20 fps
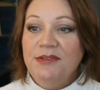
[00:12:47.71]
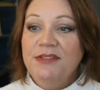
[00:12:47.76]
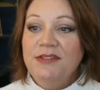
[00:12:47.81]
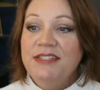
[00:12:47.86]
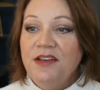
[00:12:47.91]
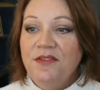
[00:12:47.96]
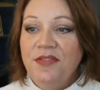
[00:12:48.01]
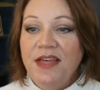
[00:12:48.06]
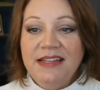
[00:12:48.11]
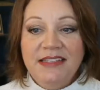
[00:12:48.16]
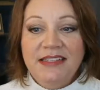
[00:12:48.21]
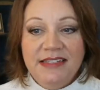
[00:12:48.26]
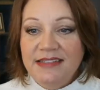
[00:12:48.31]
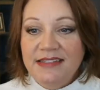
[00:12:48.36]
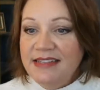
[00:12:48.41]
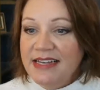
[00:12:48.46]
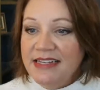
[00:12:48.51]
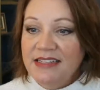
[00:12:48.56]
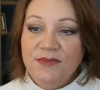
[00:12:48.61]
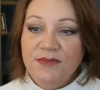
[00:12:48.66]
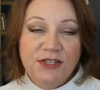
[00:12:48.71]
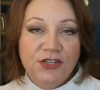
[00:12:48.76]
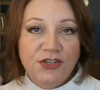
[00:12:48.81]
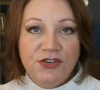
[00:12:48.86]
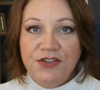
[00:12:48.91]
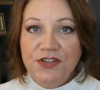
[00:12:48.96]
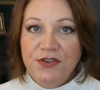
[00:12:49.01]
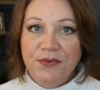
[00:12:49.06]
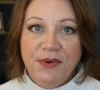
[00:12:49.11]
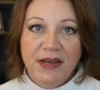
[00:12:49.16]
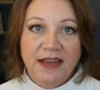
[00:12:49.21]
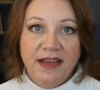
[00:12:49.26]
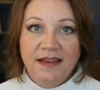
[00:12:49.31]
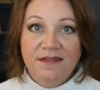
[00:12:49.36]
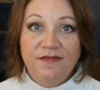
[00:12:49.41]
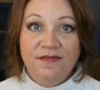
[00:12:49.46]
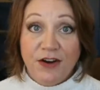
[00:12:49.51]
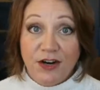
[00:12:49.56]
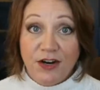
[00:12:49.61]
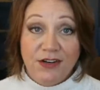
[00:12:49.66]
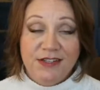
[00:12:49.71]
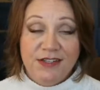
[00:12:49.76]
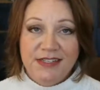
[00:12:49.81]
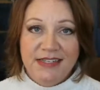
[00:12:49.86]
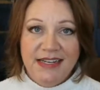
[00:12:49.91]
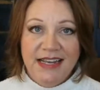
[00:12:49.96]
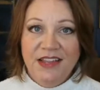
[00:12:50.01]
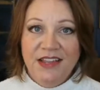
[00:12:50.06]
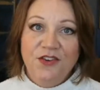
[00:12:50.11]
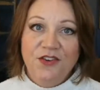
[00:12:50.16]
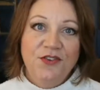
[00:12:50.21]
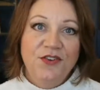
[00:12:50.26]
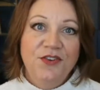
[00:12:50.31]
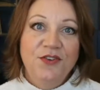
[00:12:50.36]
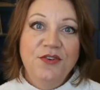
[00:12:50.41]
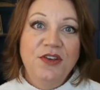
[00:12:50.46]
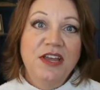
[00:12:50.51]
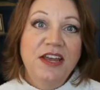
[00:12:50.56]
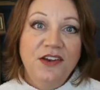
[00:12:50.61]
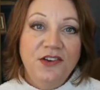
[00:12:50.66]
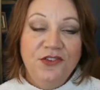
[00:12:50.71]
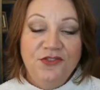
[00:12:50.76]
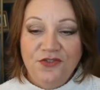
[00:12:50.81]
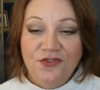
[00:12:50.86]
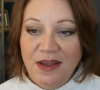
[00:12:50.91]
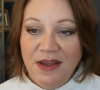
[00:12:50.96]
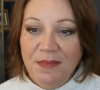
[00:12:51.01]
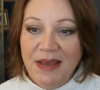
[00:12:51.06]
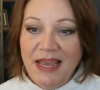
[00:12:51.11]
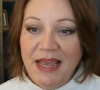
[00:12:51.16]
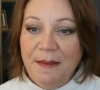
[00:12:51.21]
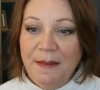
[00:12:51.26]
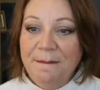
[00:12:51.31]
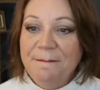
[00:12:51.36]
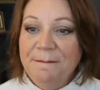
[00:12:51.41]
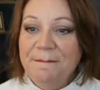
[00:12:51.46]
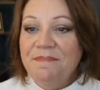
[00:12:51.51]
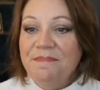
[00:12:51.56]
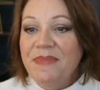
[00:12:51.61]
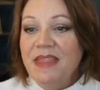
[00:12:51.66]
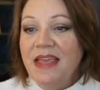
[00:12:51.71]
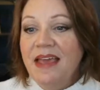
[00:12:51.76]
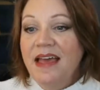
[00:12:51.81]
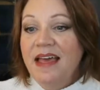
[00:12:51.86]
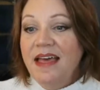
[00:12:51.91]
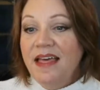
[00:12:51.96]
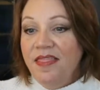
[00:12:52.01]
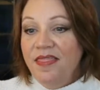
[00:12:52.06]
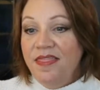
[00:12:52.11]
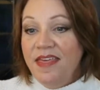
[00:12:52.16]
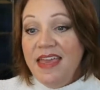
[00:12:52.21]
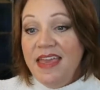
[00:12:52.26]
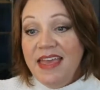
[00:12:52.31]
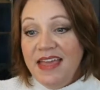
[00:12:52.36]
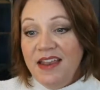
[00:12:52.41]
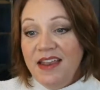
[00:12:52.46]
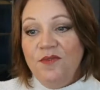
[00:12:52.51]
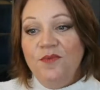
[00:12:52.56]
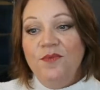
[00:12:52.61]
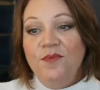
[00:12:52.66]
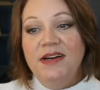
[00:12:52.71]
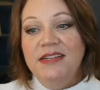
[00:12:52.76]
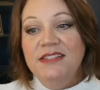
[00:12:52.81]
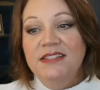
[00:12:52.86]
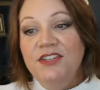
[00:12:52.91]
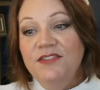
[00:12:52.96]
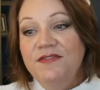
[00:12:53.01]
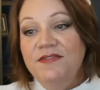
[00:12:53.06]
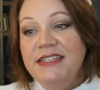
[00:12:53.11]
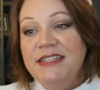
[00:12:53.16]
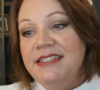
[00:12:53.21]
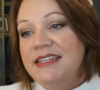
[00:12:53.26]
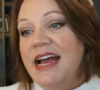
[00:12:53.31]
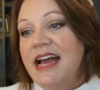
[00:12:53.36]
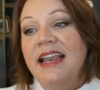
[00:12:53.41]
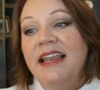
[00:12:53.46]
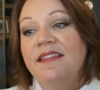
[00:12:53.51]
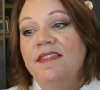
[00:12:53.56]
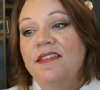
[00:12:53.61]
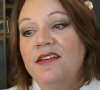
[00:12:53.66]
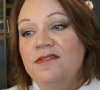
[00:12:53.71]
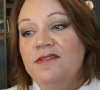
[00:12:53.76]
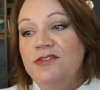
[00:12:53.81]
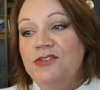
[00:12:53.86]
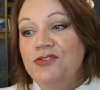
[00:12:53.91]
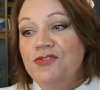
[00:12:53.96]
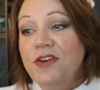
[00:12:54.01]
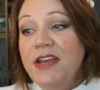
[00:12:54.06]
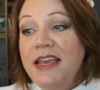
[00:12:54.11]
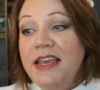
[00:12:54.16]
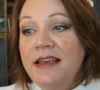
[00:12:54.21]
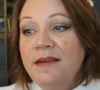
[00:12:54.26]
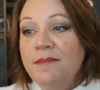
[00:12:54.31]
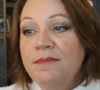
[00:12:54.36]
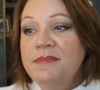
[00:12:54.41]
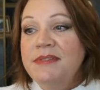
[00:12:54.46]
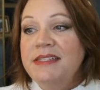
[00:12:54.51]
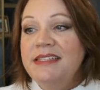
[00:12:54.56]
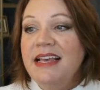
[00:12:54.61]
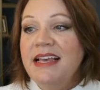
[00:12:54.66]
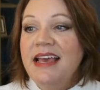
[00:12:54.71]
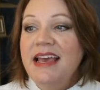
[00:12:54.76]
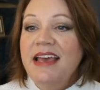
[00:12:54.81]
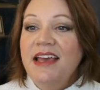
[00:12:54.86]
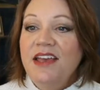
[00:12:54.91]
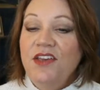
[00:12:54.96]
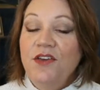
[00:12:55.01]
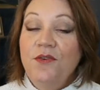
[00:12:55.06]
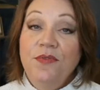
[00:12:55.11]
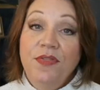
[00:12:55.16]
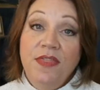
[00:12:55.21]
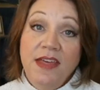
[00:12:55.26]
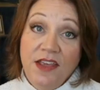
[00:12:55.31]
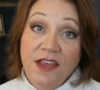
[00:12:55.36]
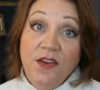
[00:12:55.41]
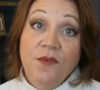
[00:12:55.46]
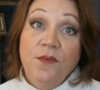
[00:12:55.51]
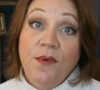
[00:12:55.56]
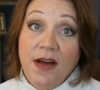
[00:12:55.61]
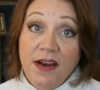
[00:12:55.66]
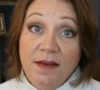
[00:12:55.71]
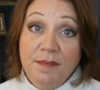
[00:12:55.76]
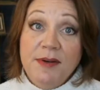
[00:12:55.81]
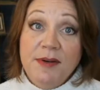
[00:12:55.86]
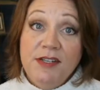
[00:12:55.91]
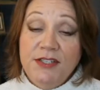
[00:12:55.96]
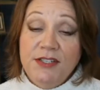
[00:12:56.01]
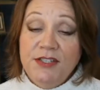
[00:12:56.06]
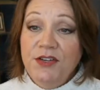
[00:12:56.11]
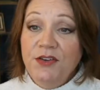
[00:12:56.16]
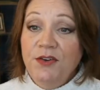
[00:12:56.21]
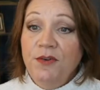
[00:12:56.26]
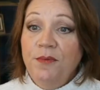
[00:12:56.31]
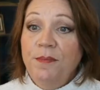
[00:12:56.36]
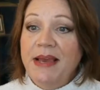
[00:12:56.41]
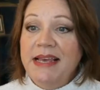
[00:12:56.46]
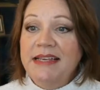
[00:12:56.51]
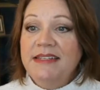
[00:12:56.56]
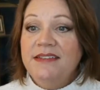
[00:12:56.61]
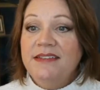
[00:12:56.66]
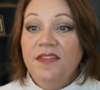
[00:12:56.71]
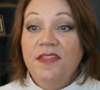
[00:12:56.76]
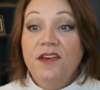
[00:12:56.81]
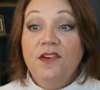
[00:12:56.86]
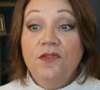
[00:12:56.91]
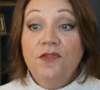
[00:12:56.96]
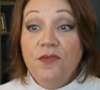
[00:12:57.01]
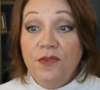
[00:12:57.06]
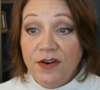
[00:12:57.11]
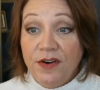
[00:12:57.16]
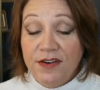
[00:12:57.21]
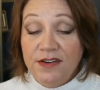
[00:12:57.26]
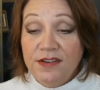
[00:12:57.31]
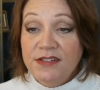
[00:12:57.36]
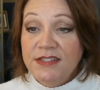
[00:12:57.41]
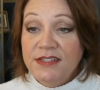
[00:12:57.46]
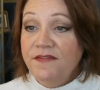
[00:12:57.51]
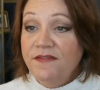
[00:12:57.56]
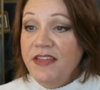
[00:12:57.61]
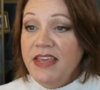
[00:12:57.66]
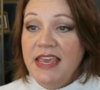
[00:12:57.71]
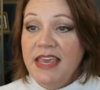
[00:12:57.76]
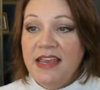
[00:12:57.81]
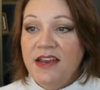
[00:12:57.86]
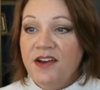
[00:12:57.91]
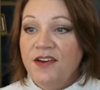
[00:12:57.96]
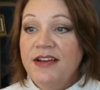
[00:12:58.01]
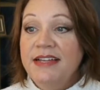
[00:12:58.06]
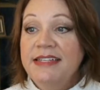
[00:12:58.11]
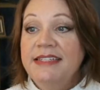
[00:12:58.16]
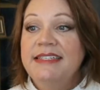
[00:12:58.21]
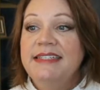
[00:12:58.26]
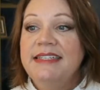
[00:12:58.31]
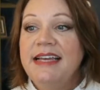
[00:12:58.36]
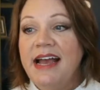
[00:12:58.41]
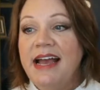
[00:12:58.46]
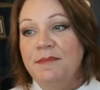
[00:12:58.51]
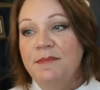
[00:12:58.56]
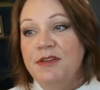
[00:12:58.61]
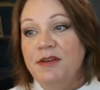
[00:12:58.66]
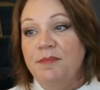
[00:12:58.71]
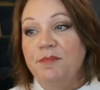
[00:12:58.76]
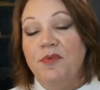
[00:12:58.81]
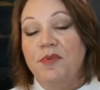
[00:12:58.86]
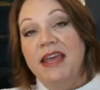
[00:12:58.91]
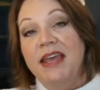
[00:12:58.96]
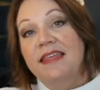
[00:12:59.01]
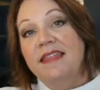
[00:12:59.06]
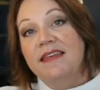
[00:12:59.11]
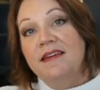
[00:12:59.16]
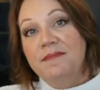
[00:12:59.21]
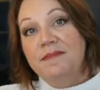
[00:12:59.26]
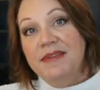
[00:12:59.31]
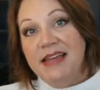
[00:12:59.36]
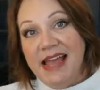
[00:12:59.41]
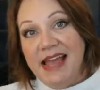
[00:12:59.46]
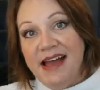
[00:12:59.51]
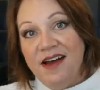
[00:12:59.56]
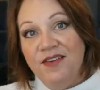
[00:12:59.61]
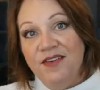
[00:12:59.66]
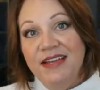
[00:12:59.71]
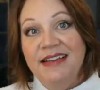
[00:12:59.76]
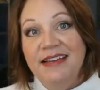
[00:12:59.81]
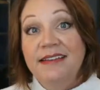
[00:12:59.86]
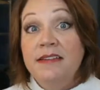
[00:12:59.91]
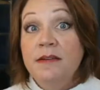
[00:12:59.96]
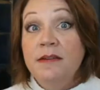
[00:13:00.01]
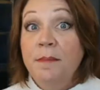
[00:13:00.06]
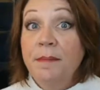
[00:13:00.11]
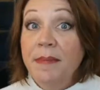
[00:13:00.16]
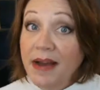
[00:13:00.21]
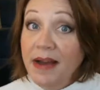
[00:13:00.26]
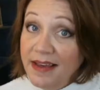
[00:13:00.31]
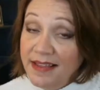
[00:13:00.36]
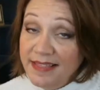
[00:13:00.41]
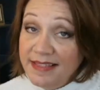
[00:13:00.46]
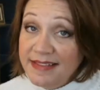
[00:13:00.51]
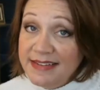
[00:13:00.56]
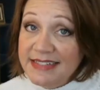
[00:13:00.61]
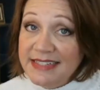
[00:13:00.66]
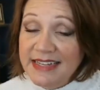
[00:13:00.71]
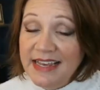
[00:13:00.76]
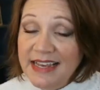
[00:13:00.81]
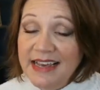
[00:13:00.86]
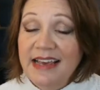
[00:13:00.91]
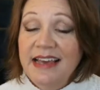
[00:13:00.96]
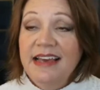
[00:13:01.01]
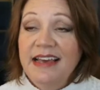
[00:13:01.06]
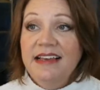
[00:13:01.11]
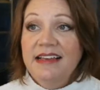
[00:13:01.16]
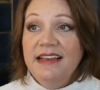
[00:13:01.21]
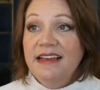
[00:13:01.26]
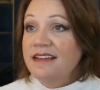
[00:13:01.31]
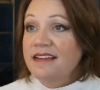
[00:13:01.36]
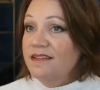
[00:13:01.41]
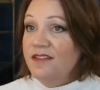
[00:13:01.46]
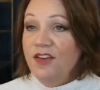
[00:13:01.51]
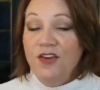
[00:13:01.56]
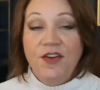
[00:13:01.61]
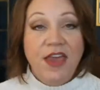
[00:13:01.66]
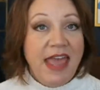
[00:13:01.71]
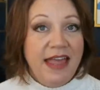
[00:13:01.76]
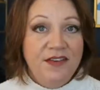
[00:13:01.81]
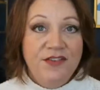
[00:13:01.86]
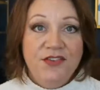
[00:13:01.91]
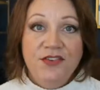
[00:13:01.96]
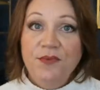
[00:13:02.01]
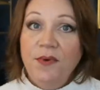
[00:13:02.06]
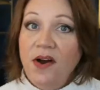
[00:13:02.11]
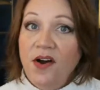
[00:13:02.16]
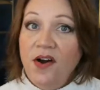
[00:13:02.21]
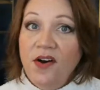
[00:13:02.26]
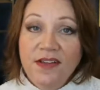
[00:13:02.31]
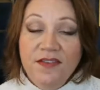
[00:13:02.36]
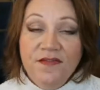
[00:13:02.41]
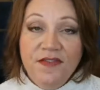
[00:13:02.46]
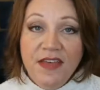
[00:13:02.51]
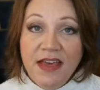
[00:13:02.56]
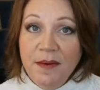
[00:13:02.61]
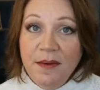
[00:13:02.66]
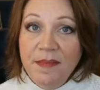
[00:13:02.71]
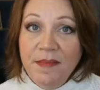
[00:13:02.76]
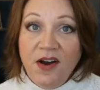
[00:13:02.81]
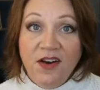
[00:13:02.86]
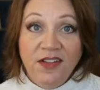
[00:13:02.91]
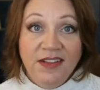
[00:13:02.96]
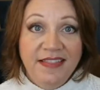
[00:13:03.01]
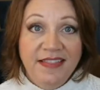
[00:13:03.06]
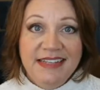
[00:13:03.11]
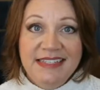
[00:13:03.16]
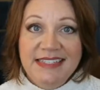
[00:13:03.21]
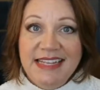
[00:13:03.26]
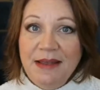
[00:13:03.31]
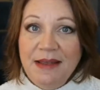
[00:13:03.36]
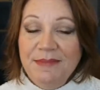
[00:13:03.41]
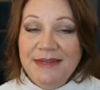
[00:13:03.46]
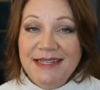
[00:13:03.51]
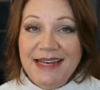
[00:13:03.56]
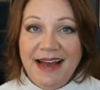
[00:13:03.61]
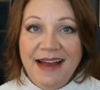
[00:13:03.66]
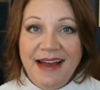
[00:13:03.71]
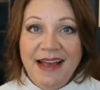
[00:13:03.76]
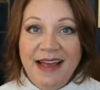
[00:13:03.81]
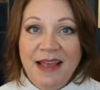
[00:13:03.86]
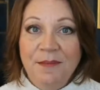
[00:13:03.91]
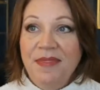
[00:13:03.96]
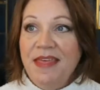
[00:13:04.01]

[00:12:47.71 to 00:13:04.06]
So that's what you're doing first in your New Year dreaming. Then once you've decided those dreams that you want to pursue based on the quarters of the year, it's time to break them down into months. You can't do all of them all at the same time.